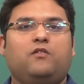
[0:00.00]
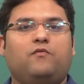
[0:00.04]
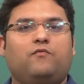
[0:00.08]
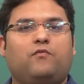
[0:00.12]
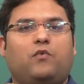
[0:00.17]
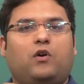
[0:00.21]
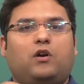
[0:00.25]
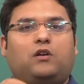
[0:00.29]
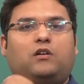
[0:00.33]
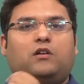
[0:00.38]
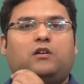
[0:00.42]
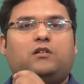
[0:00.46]

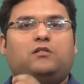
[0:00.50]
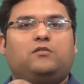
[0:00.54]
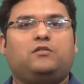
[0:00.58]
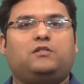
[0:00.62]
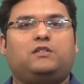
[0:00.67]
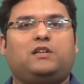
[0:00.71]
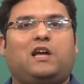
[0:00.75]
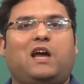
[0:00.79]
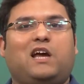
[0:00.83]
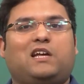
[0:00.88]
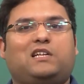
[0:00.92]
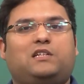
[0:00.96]
What are those
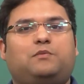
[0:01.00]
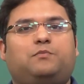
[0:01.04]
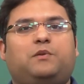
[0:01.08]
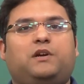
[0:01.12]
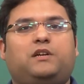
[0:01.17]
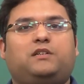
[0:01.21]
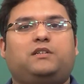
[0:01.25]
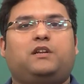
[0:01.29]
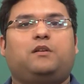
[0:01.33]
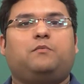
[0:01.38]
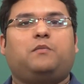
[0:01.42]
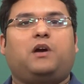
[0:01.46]

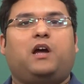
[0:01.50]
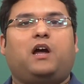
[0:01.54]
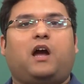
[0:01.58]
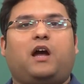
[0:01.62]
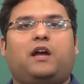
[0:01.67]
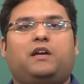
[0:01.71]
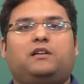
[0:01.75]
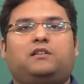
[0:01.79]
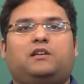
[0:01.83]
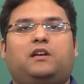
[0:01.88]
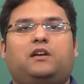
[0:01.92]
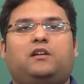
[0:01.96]
aspects in my
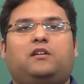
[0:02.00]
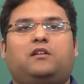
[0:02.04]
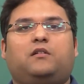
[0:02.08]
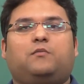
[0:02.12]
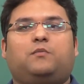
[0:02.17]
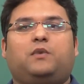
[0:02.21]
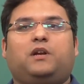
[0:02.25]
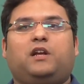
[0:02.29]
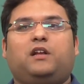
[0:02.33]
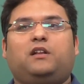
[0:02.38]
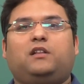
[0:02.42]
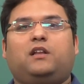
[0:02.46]
eyes and in the
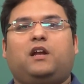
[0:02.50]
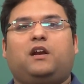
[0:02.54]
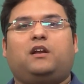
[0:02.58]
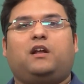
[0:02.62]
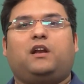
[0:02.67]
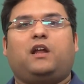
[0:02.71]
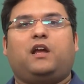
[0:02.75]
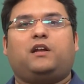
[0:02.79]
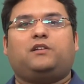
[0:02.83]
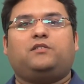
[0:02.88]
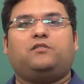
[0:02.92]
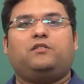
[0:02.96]
brain that
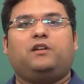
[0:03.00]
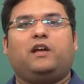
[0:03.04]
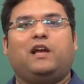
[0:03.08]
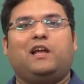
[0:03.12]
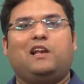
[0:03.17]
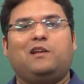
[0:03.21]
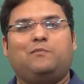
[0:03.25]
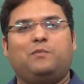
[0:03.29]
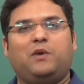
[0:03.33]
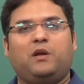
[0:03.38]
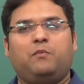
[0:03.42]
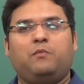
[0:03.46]
are actually
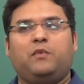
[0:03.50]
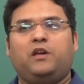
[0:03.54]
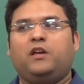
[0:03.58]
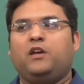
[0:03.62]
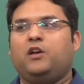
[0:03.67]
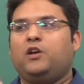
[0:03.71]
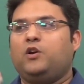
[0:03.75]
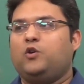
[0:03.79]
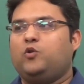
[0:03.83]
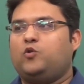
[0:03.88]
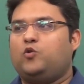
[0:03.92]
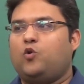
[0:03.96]
helping me
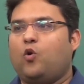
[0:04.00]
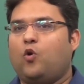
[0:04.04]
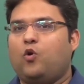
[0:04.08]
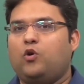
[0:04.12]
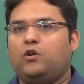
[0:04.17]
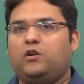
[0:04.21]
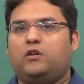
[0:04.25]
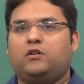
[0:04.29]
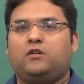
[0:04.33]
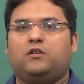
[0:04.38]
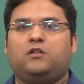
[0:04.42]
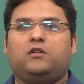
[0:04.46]

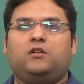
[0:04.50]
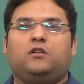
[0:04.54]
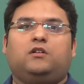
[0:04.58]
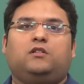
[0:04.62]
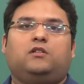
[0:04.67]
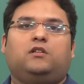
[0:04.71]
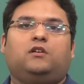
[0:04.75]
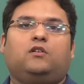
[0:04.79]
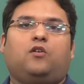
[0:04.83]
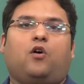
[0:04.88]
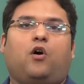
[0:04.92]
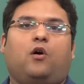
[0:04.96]
code
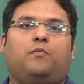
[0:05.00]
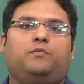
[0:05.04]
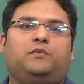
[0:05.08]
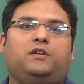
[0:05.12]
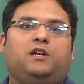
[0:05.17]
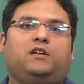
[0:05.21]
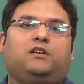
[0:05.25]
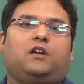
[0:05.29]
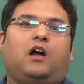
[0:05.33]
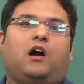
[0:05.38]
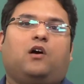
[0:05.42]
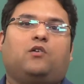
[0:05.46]
the
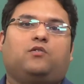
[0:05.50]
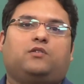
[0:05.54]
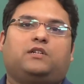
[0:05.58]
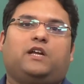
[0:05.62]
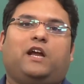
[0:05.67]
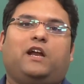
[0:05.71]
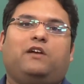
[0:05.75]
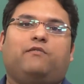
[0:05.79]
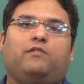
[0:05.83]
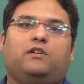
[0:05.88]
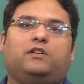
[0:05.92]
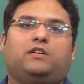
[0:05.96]
object
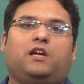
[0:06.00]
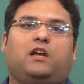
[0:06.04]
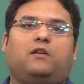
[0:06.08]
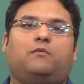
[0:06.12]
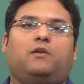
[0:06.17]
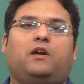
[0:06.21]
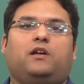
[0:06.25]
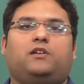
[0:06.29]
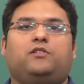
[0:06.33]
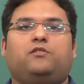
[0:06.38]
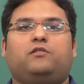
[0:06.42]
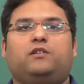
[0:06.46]
outside which I am
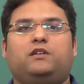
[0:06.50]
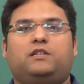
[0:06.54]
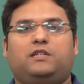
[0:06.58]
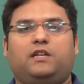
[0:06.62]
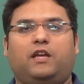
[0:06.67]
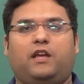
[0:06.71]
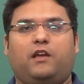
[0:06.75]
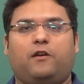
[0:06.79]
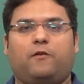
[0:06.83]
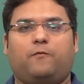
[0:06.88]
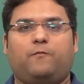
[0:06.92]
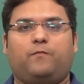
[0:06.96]
actually
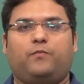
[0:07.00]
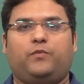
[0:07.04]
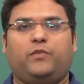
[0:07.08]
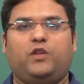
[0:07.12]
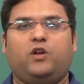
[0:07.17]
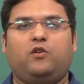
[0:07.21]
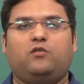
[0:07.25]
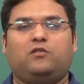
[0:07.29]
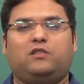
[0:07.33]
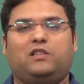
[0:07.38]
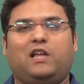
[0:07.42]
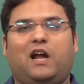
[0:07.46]
seeing.
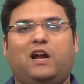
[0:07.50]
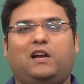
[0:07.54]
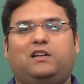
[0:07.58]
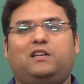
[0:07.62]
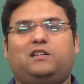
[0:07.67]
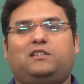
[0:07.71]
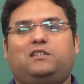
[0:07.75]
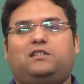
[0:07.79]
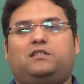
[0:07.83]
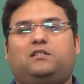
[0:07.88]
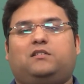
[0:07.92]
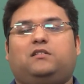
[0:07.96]
That
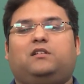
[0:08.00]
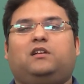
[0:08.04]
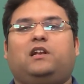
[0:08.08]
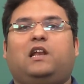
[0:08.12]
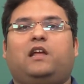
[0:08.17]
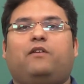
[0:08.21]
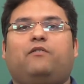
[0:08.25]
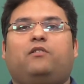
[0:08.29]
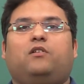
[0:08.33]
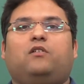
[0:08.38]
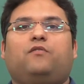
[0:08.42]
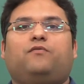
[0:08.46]
is the
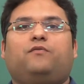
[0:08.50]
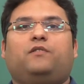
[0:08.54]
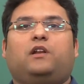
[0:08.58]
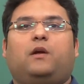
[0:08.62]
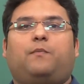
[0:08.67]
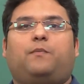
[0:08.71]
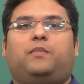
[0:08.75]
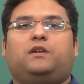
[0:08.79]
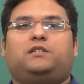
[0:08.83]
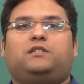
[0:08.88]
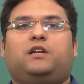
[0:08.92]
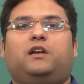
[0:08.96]
level of
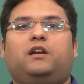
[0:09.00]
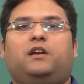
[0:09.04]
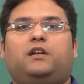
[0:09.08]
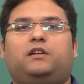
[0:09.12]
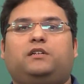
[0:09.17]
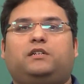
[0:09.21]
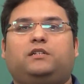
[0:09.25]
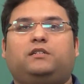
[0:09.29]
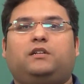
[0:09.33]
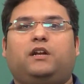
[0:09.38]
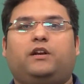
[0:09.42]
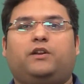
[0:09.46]

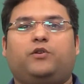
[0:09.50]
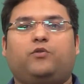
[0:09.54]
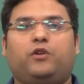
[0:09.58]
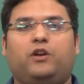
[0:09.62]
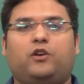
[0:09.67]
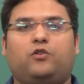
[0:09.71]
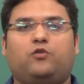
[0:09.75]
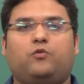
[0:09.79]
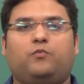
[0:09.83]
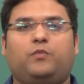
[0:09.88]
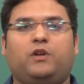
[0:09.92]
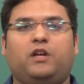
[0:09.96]
representation that you
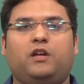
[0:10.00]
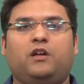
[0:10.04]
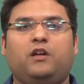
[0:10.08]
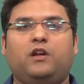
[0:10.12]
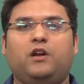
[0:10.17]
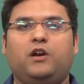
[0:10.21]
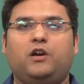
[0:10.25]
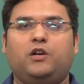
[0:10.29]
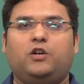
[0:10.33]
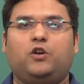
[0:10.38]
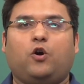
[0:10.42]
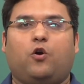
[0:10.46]
need to be
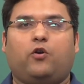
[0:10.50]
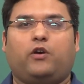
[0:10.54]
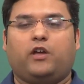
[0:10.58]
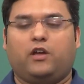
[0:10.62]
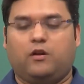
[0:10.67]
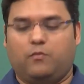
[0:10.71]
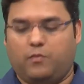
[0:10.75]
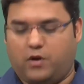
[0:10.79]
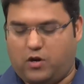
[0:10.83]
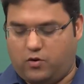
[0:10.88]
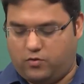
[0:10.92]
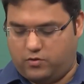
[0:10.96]
talking
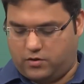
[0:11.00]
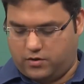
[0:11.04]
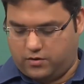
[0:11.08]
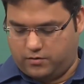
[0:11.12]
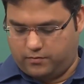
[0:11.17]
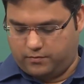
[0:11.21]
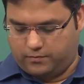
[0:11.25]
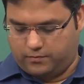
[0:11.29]
about.